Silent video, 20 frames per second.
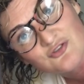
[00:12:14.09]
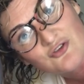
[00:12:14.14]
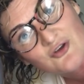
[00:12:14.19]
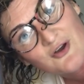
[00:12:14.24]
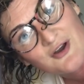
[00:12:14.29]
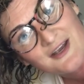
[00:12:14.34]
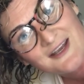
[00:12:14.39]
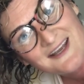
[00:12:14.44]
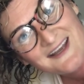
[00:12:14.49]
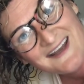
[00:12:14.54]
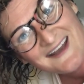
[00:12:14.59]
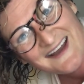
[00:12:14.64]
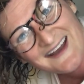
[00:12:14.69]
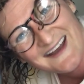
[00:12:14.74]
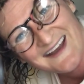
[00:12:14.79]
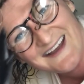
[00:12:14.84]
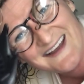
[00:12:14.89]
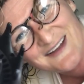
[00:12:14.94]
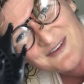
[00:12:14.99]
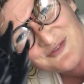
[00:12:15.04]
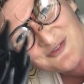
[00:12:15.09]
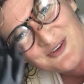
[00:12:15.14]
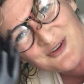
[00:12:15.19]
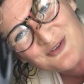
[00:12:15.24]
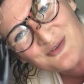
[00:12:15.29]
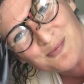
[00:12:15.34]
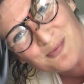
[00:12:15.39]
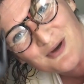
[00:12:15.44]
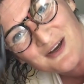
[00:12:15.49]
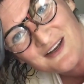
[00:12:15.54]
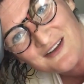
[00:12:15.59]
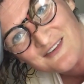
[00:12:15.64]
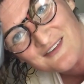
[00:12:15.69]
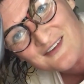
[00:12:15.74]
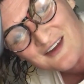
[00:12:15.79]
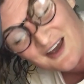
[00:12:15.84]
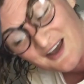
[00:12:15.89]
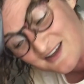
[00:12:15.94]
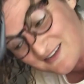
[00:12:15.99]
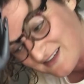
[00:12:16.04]
sorry, it feels pretty
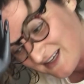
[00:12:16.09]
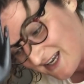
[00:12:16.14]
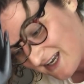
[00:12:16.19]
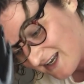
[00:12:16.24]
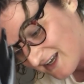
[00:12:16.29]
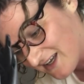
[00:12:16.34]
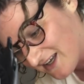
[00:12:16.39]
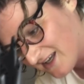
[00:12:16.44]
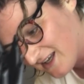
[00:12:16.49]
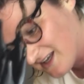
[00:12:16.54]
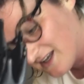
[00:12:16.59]
sturdy.